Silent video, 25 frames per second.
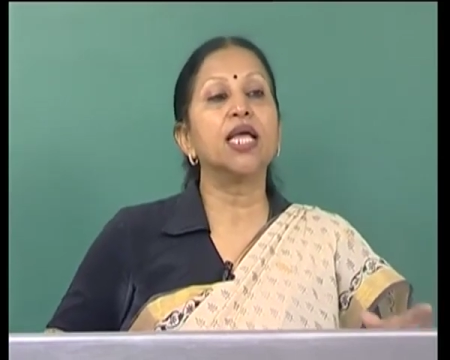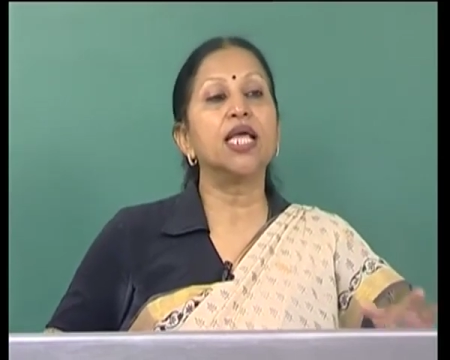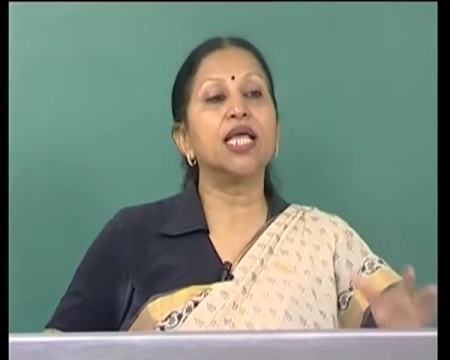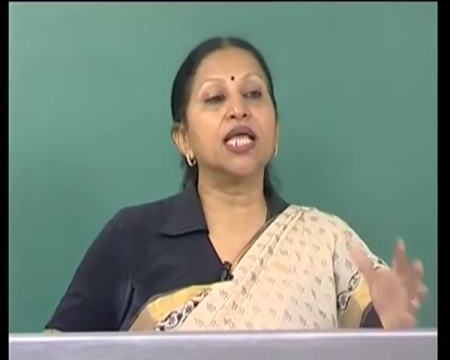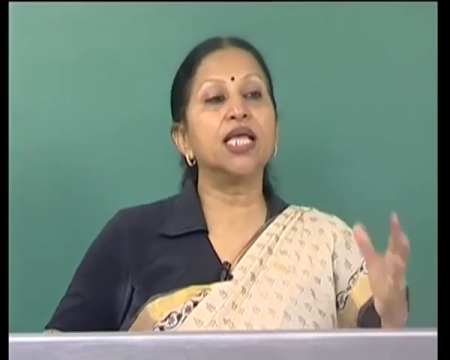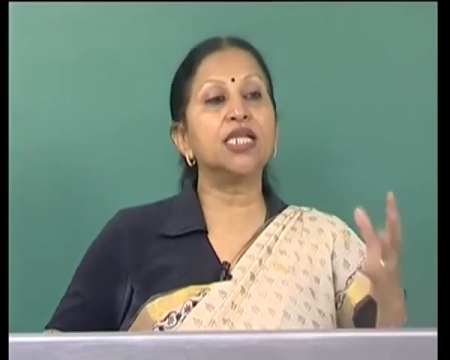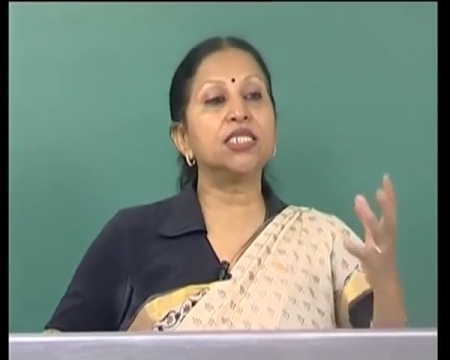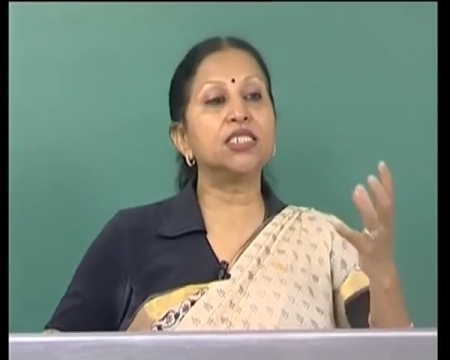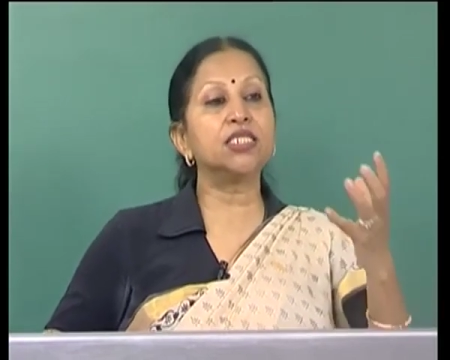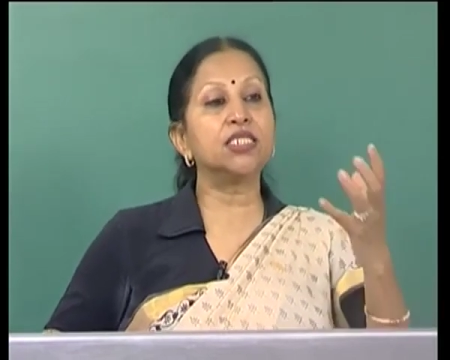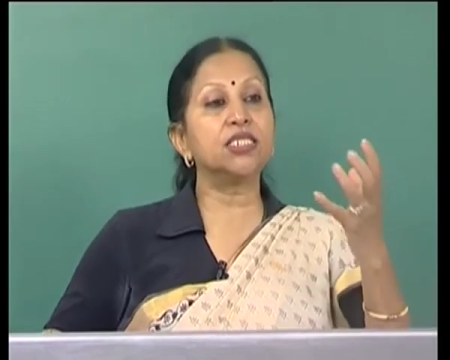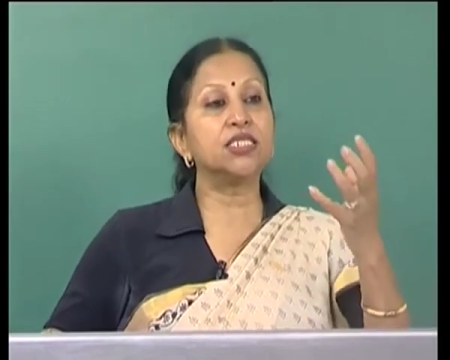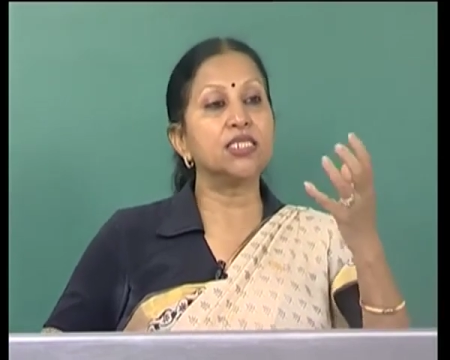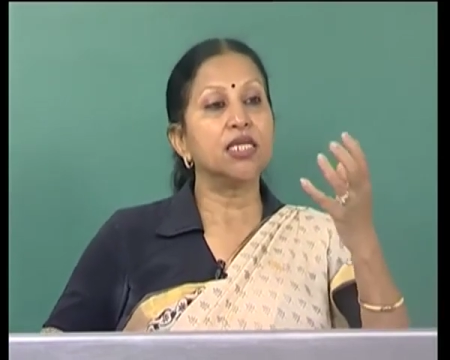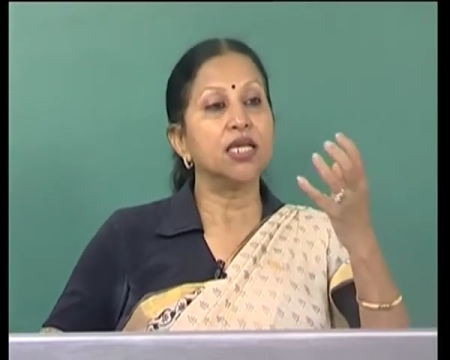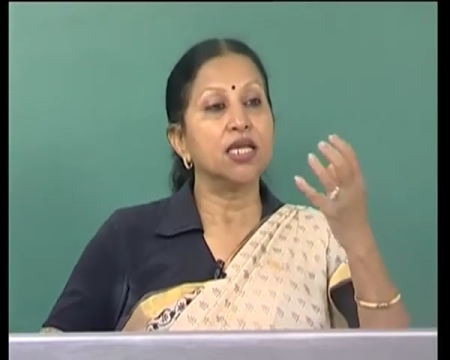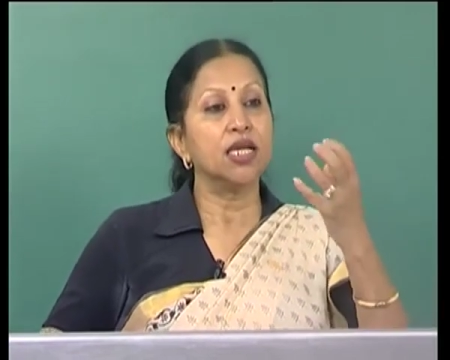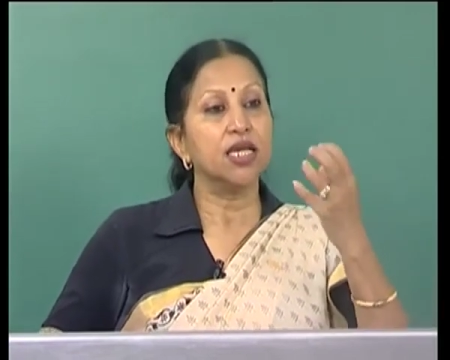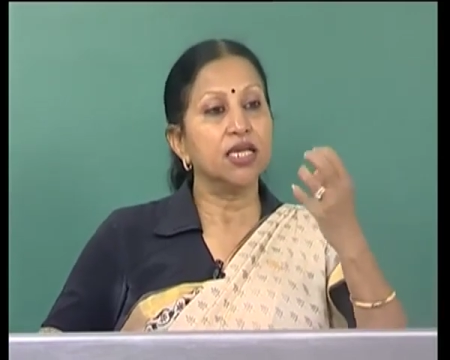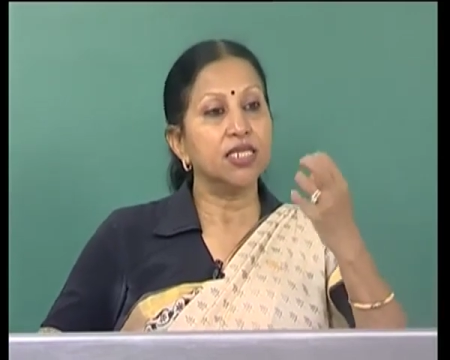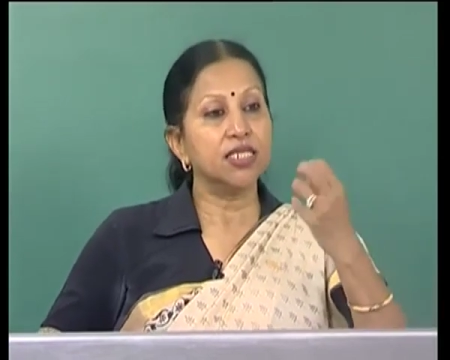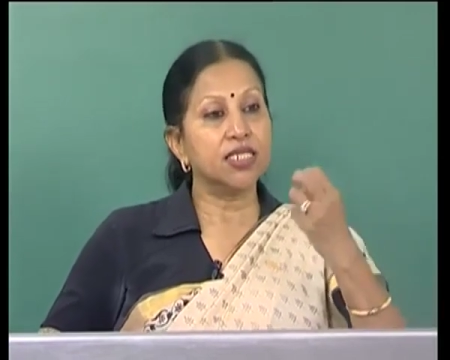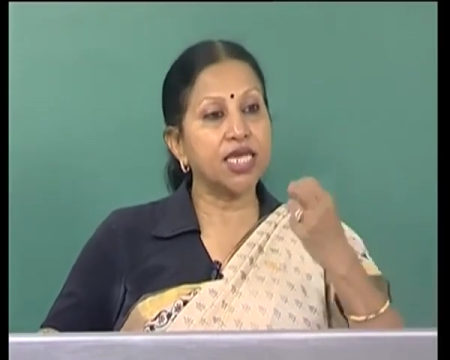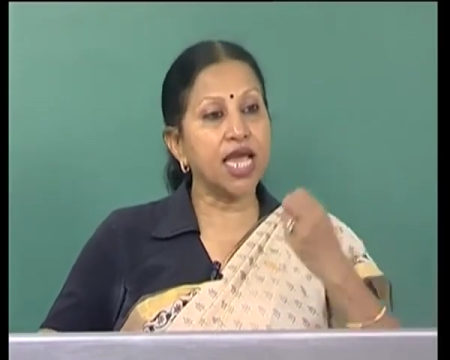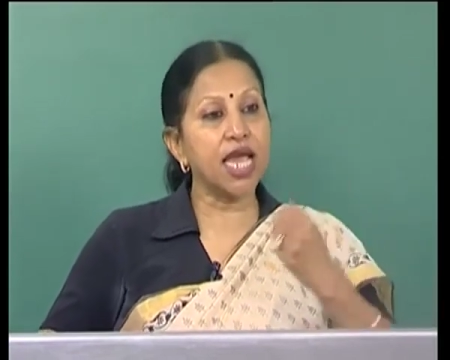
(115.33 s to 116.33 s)
is
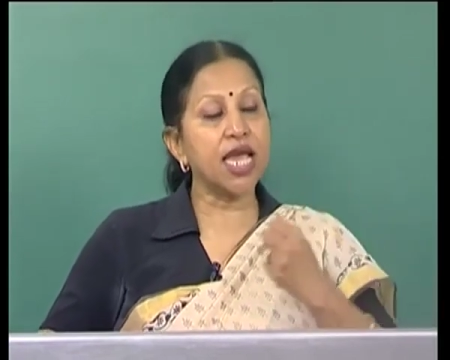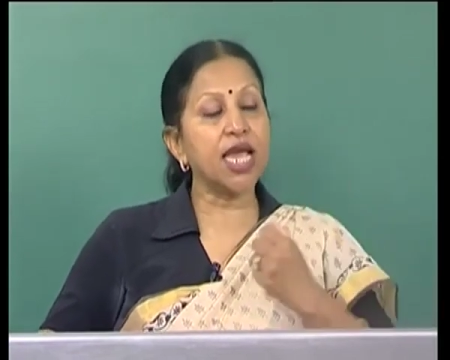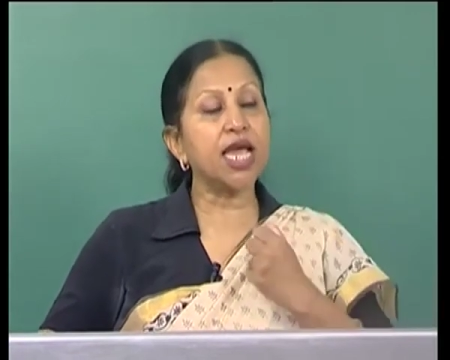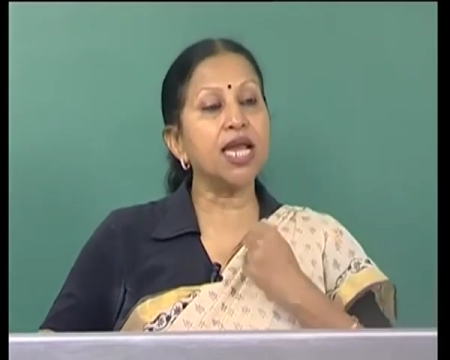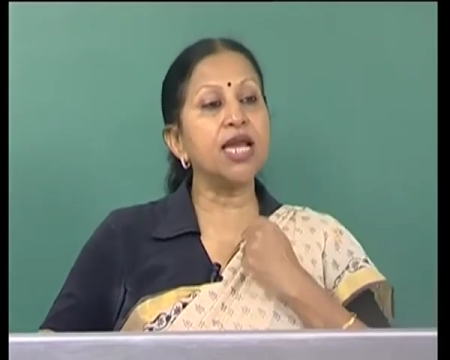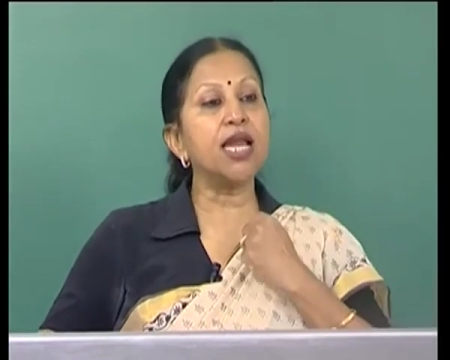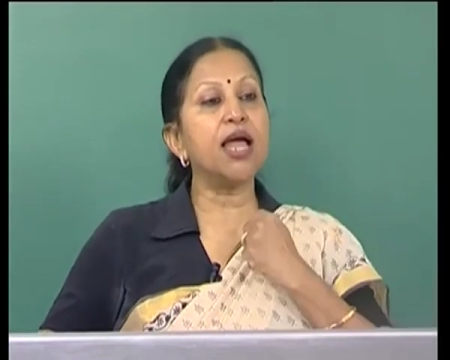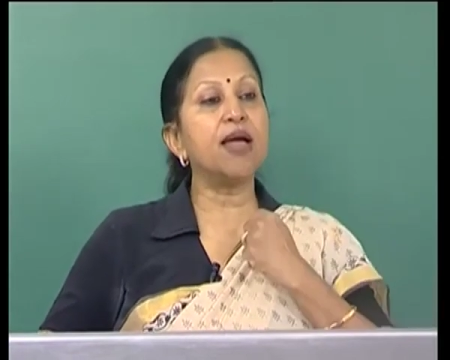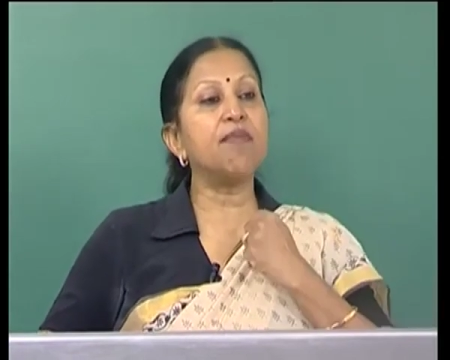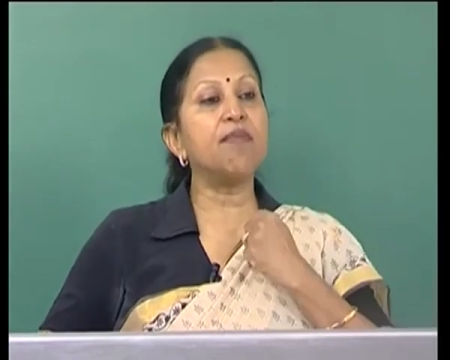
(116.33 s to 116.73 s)
taken